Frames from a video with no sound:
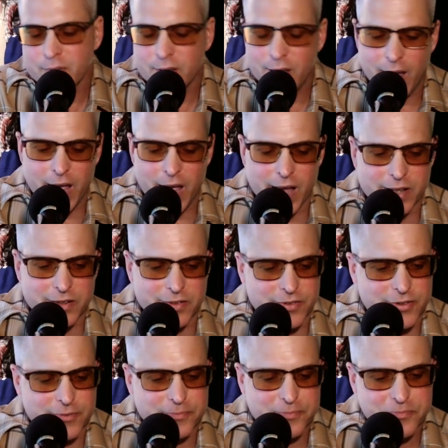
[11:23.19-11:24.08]

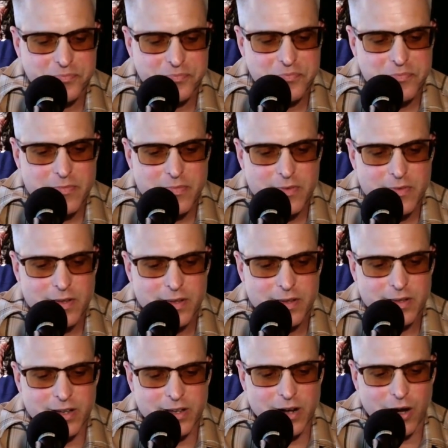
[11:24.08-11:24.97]
And,
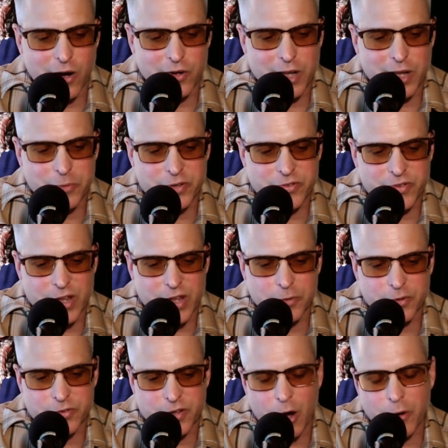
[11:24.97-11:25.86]
you know, it
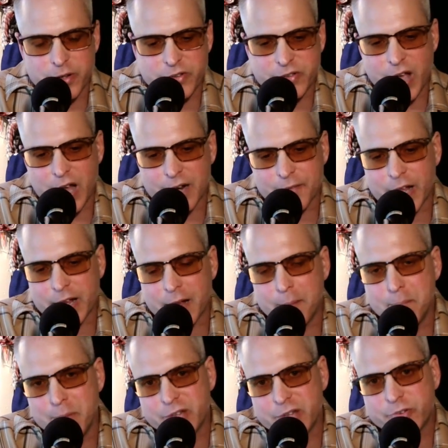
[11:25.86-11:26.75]
was always kind of like a
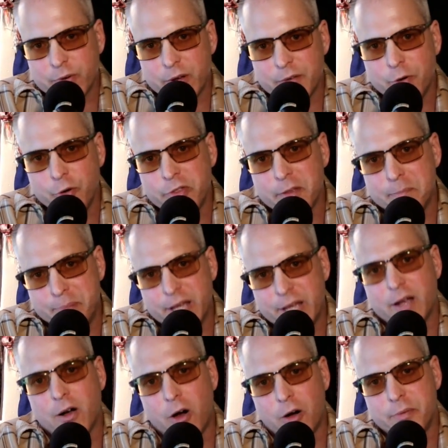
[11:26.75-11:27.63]
mystery of who the
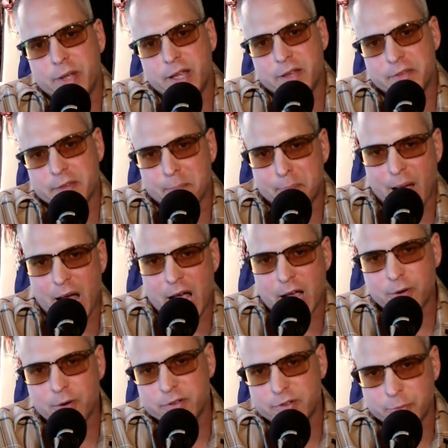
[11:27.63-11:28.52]
big homie in the back
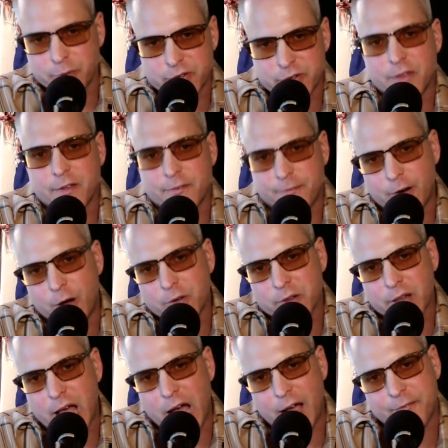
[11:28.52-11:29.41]
was who was on the phone
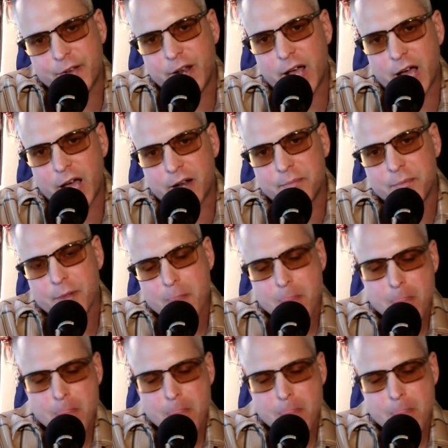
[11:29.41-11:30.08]
laughing at him.